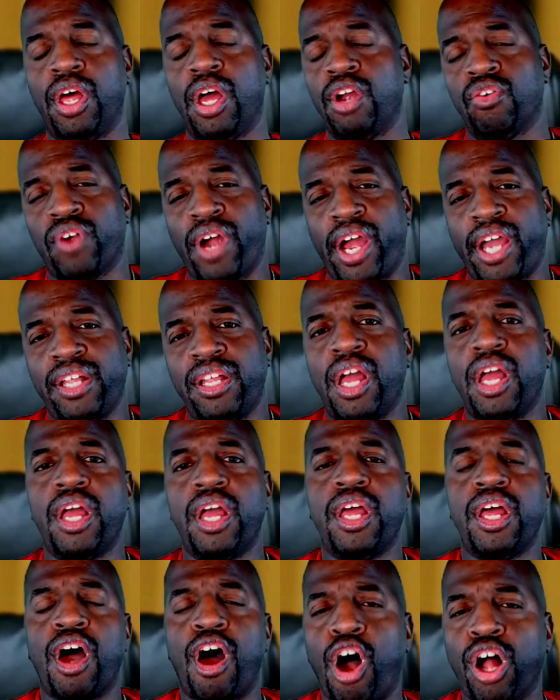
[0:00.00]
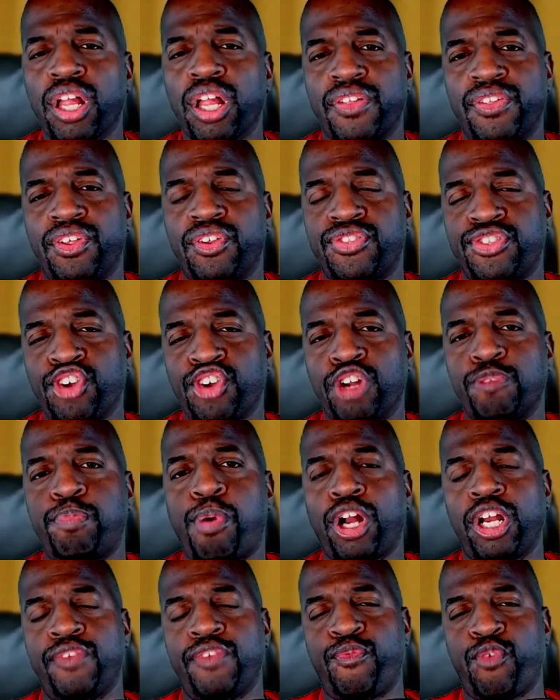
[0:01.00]
right? all of this third
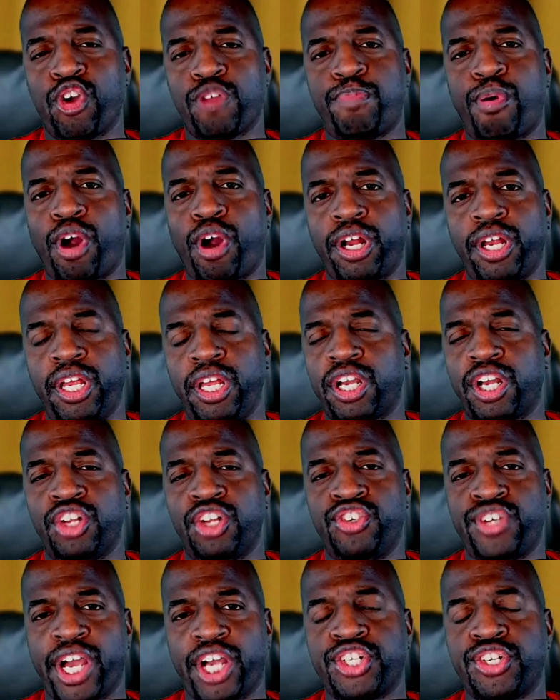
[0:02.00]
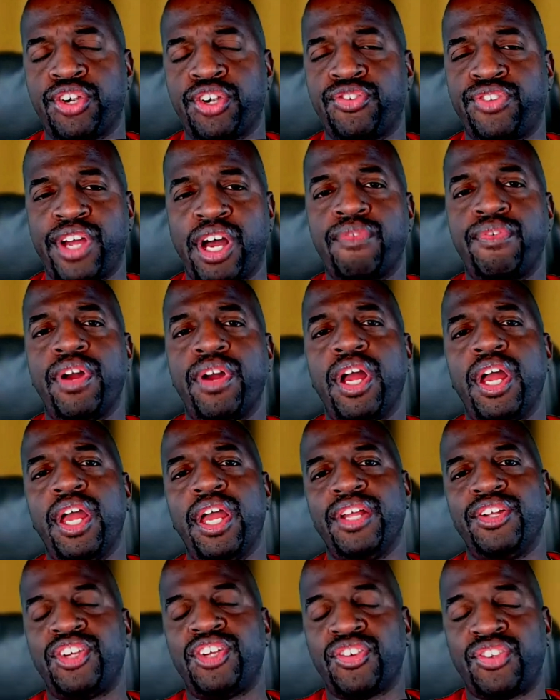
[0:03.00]
party, fourth party conjecture stuff
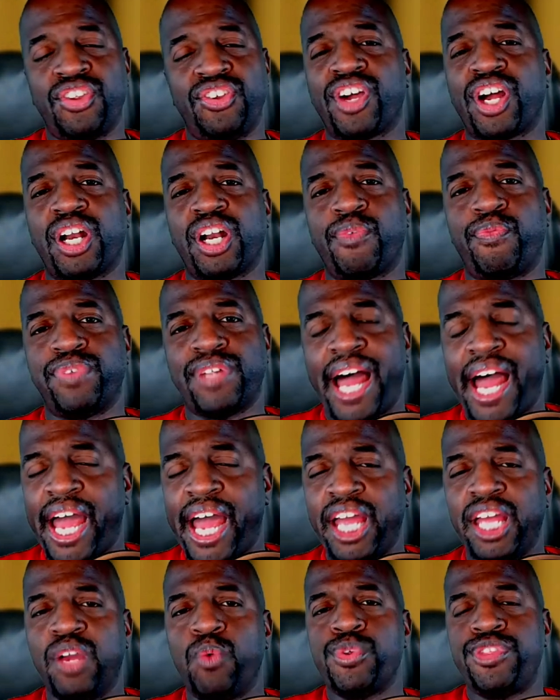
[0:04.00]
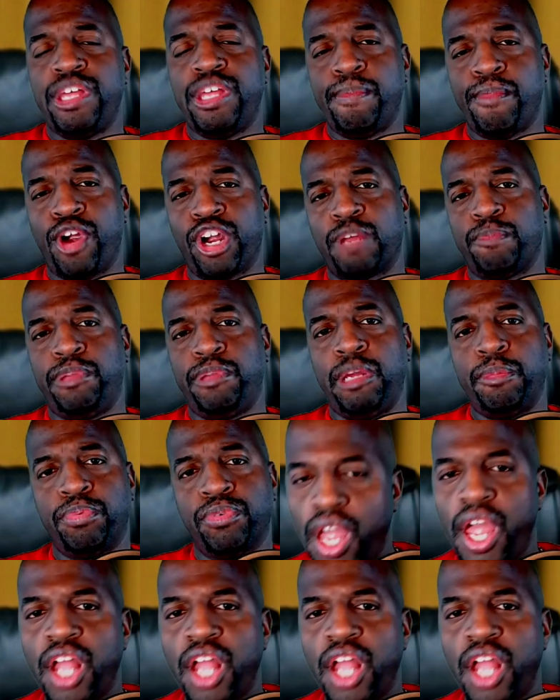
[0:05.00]
just isn't going to fly with the American people.